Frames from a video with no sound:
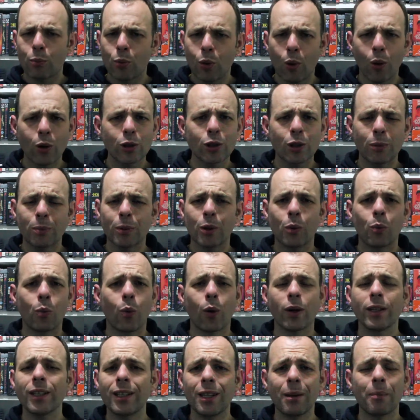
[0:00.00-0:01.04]
possibly
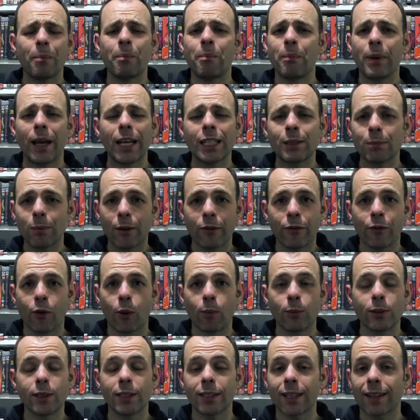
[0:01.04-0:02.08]
one of the best
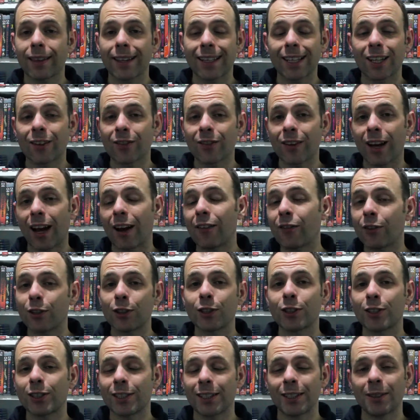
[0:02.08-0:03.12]
performances I think I've
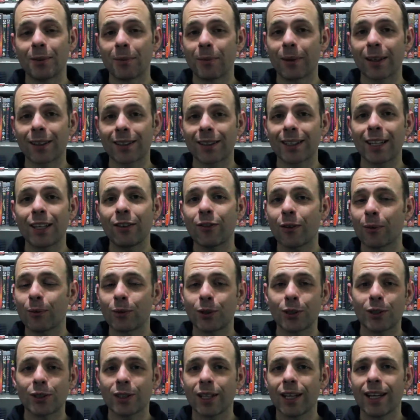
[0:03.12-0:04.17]
ever seen in my life. I was
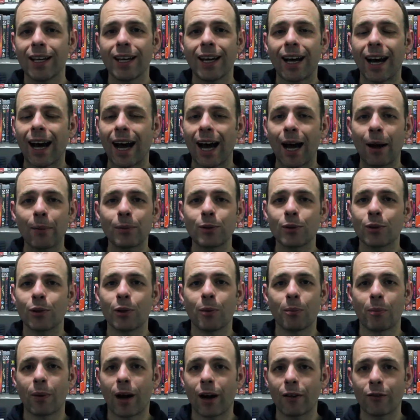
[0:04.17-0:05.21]
just
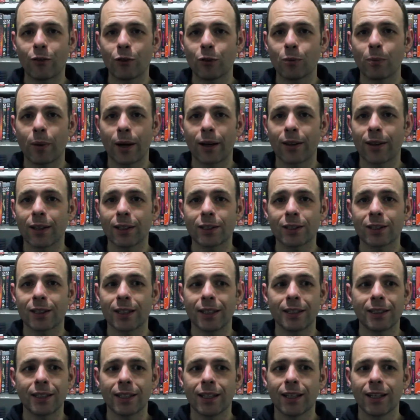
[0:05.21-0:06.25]
absolutely marvelled by this
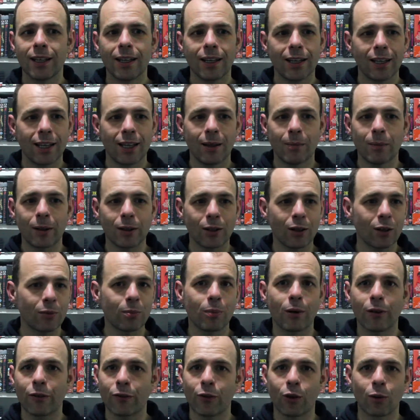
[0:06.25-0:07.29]
lady um, and her
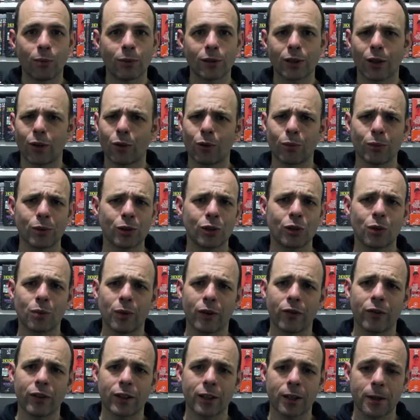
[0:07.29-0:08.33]
performance. I thought it was
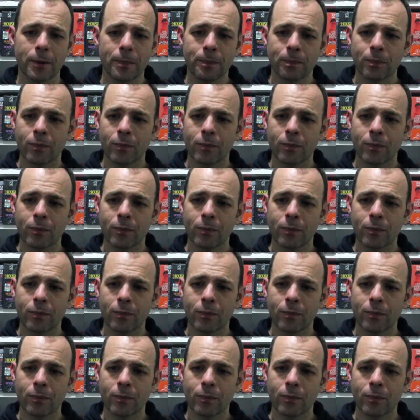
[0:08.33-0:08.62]
terrific.